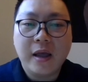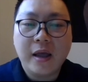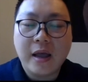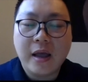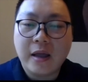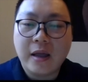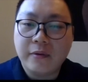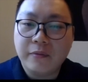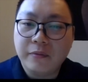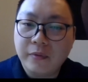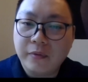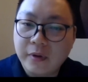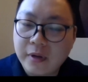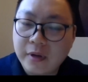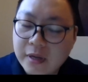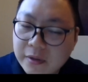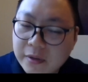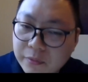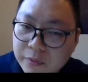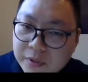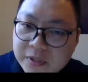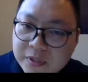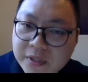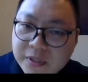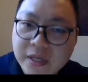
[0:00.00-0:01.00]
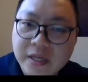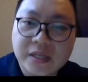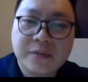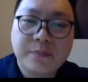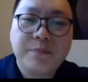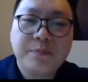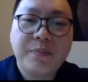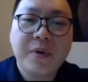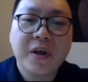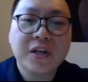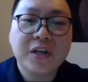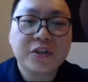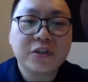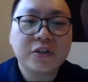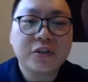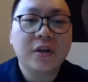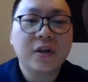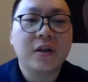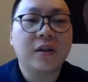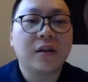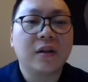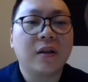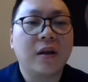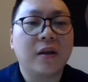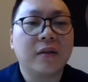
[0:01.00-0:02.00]
And it was especially
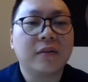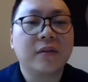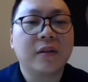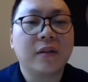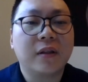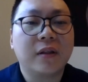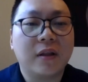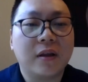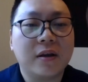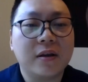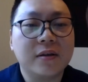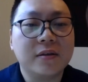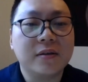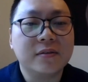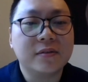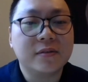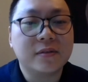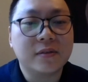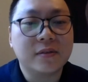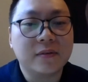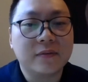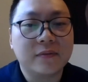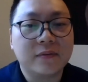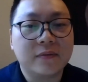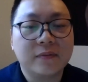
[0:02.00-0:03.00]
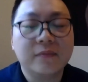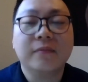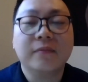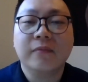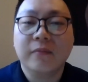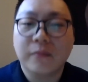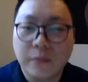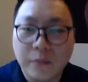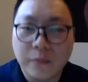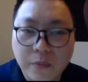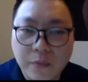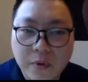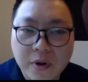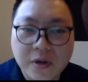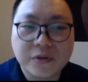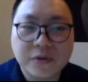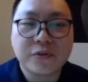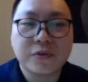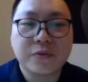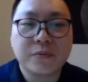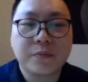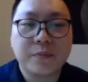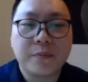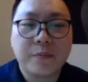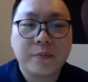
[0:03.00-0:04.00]
along the lines of
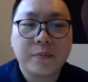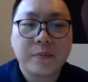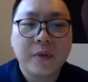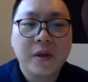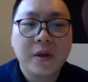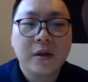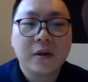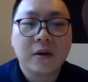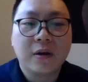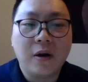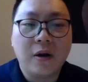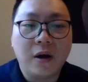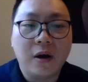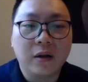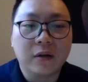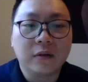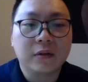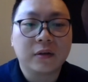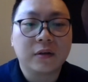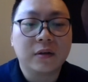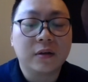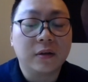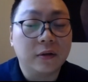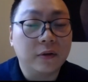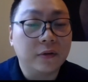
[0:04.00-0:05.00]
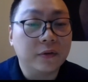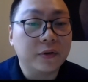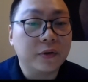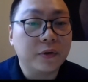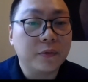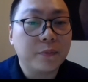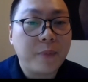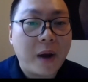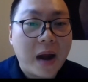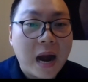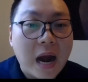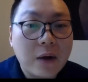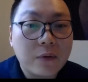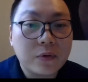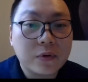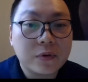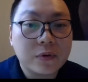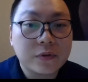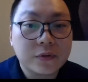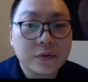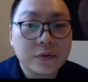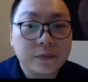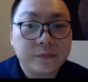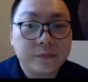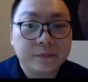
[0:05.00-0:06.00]
Western colonial
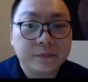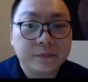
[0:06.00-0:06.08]
powers.